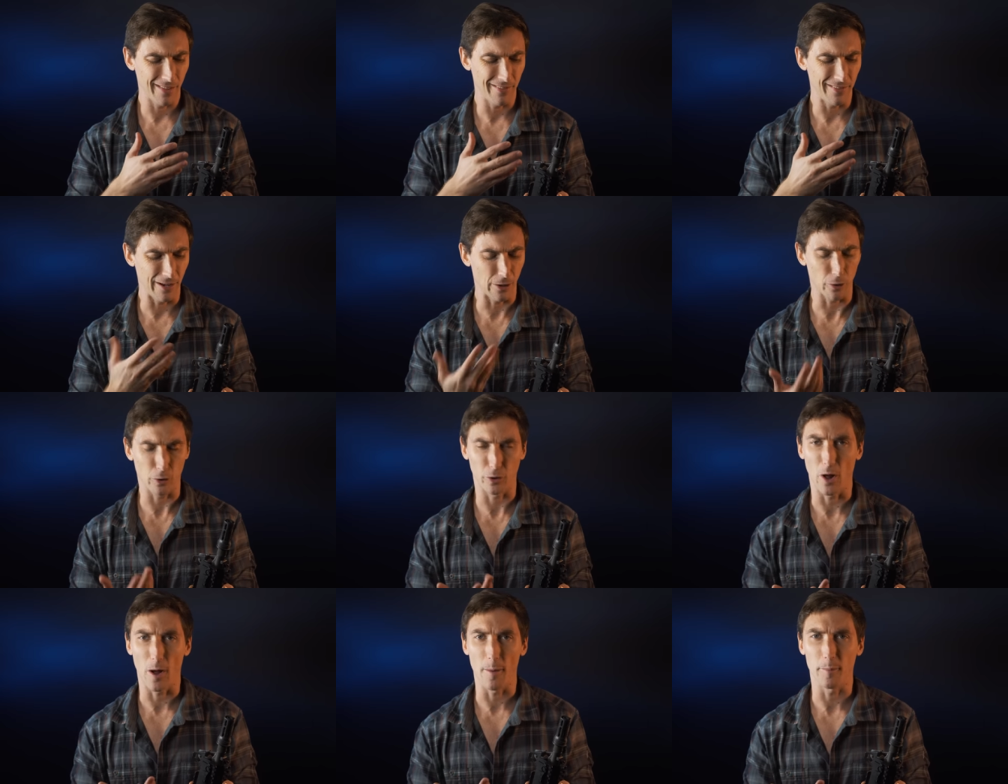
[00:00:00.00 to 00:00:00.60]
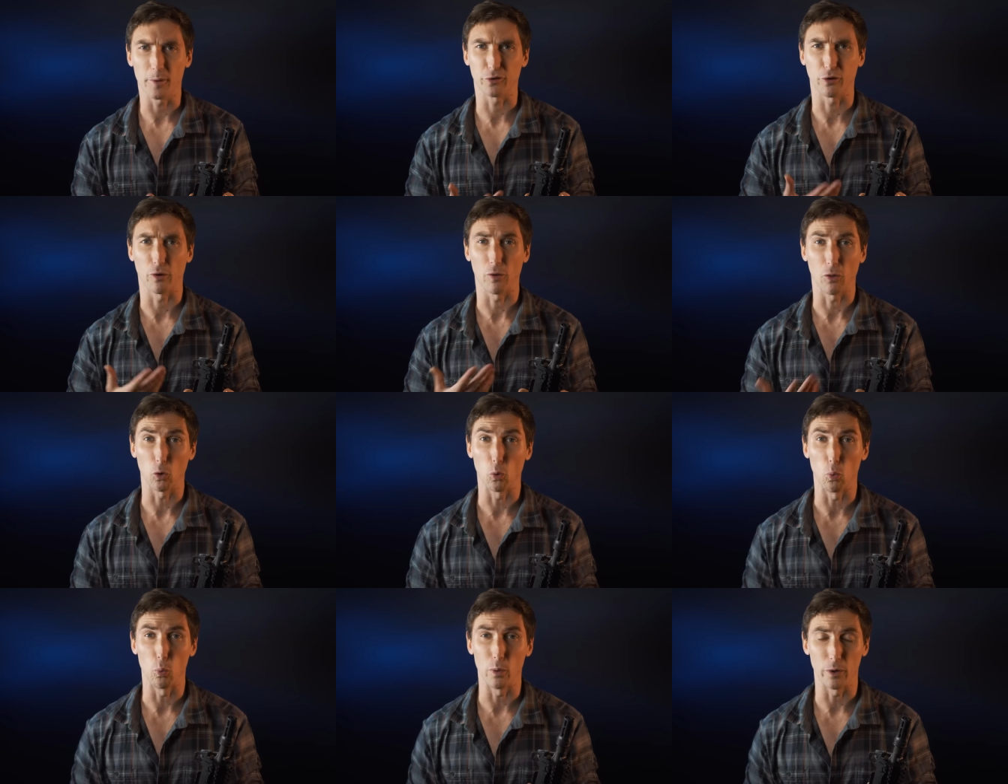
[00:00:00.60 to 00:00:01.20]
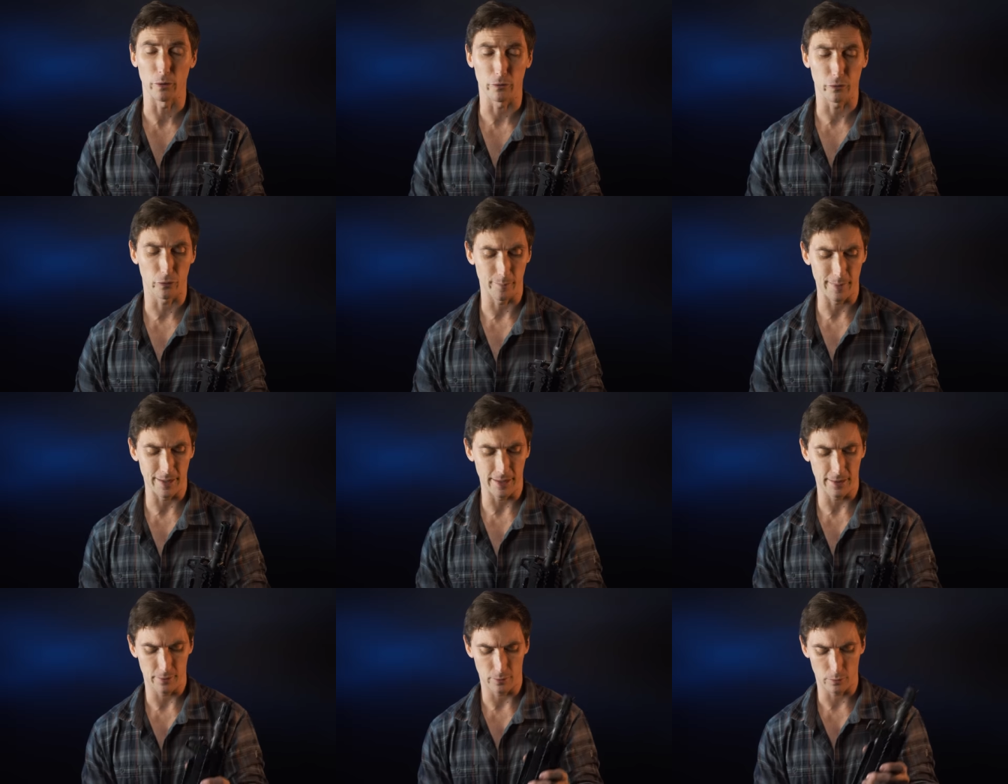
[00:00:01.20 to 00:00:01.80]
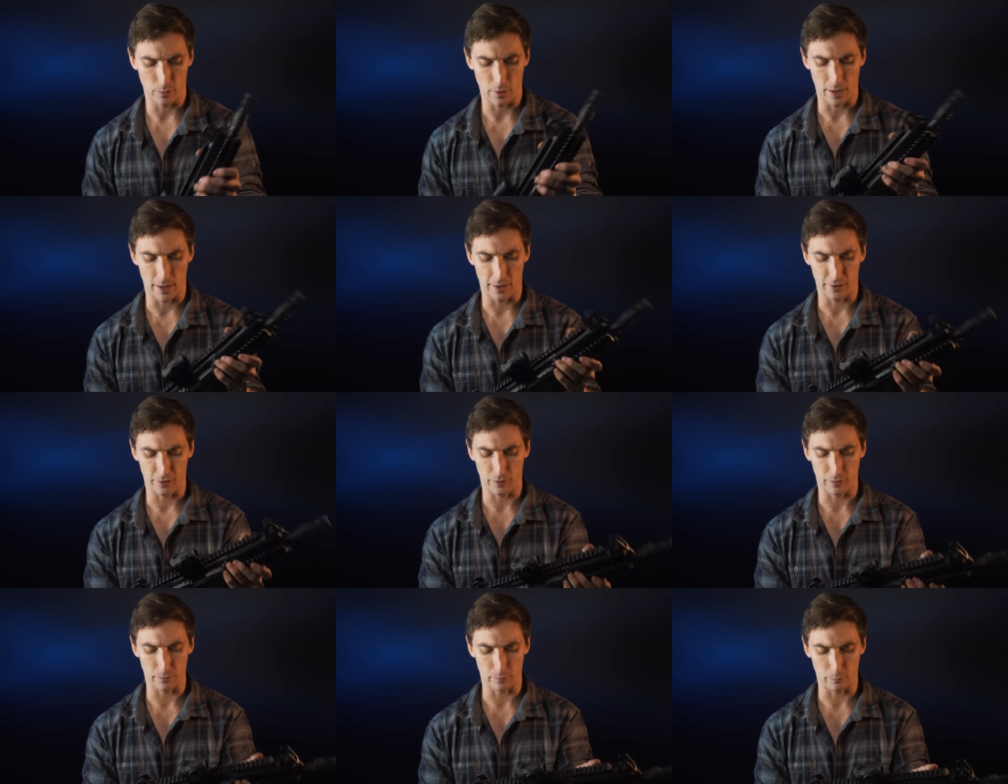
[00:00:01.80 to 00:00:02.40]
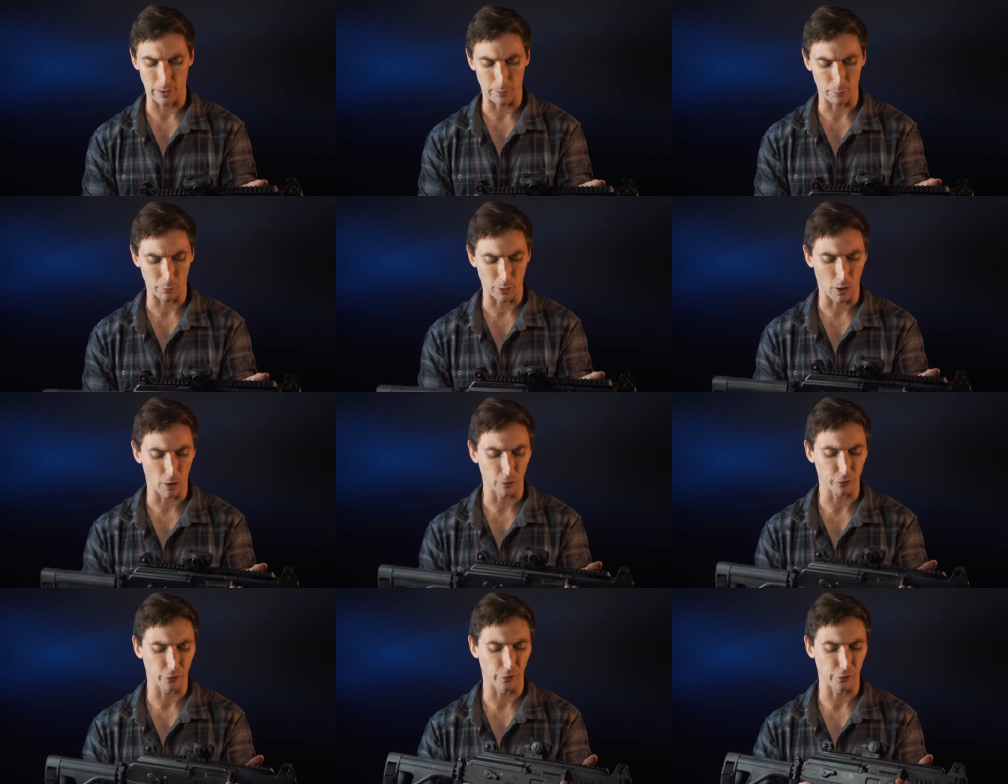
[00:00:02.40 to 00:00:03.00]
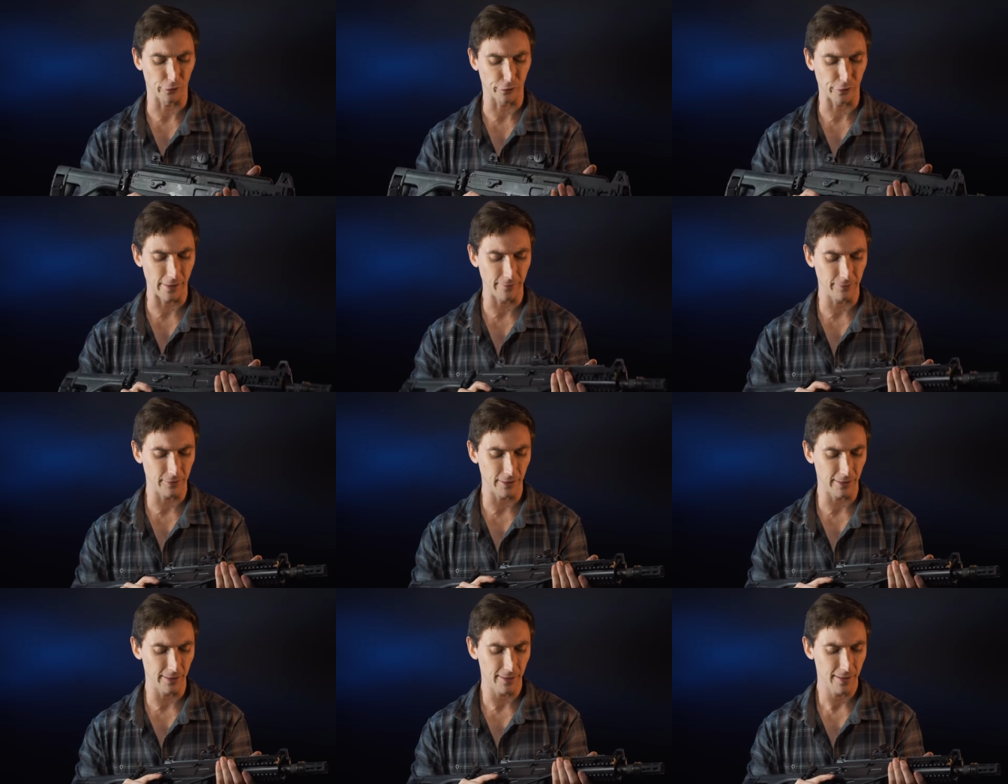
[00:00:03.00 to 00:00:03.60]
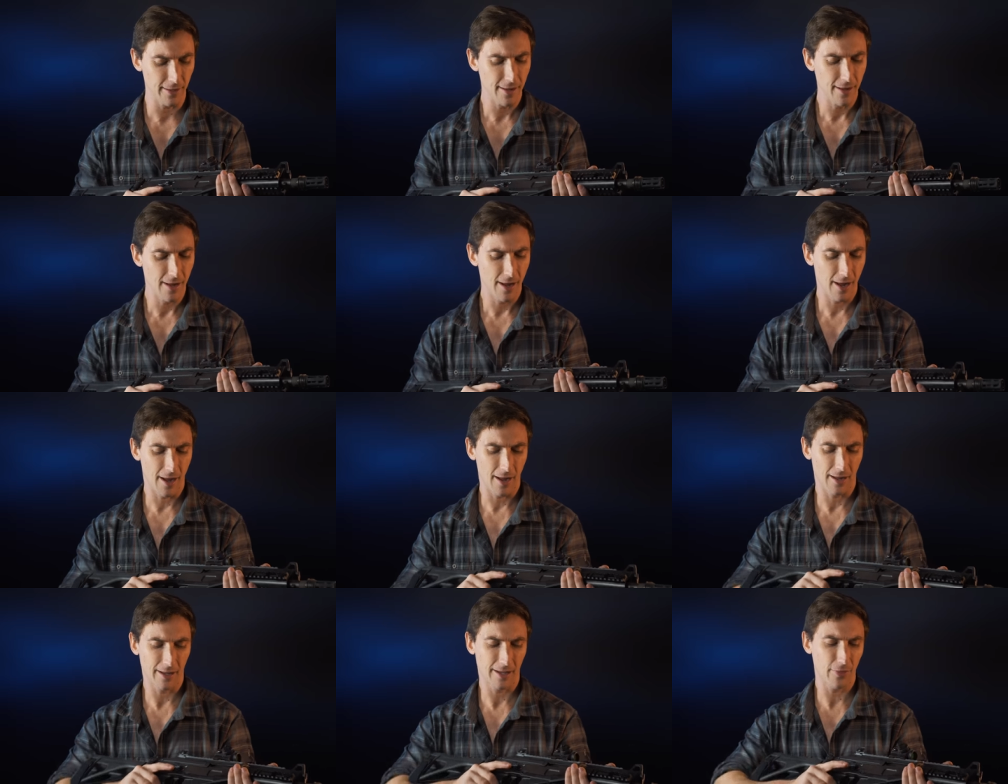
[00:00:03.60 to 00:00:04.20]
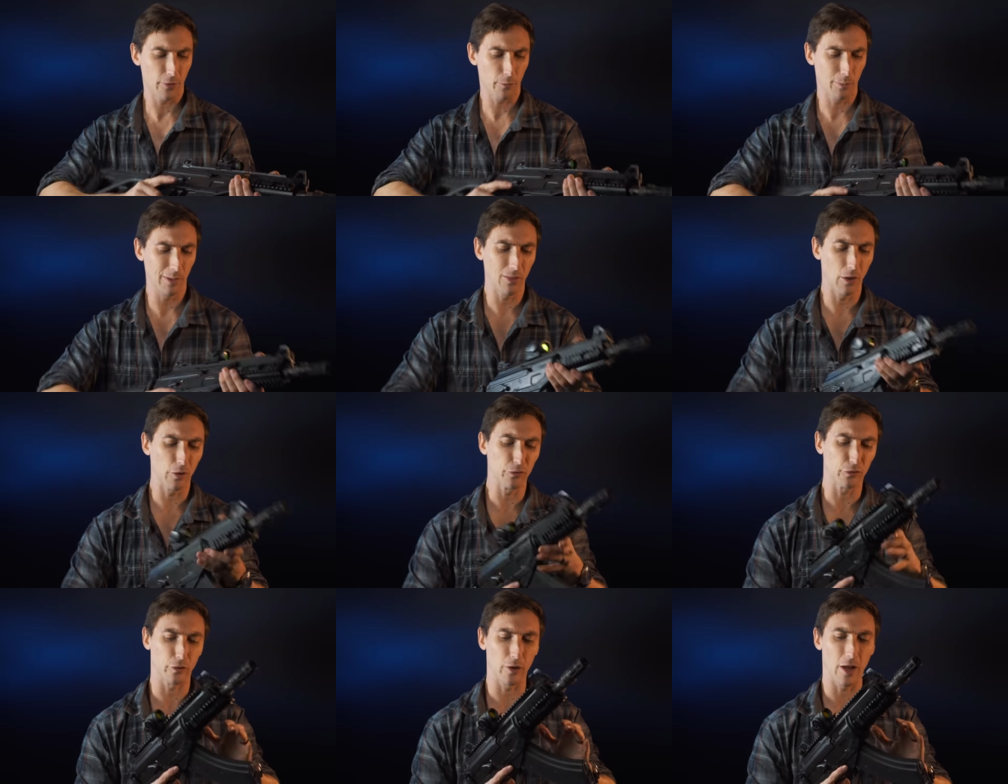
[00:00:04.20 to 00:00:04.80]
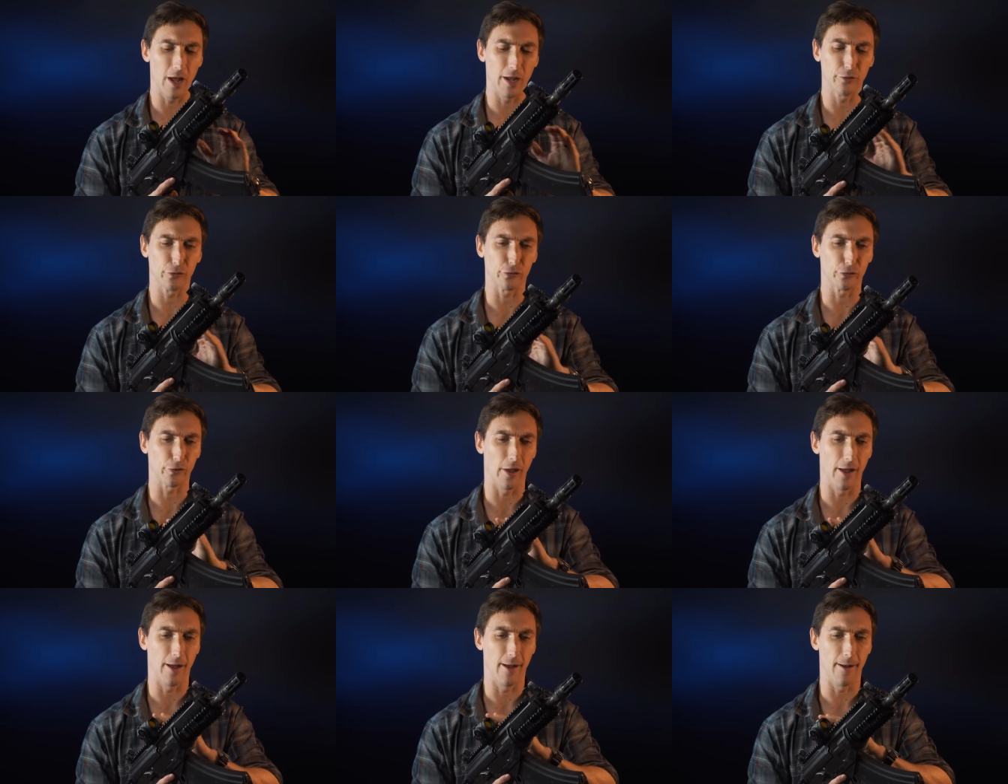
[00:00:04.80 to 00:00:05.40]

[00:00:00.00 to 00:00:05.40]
ergonomics are a little weird for me in regards to the safety. Again, the reloads are nice.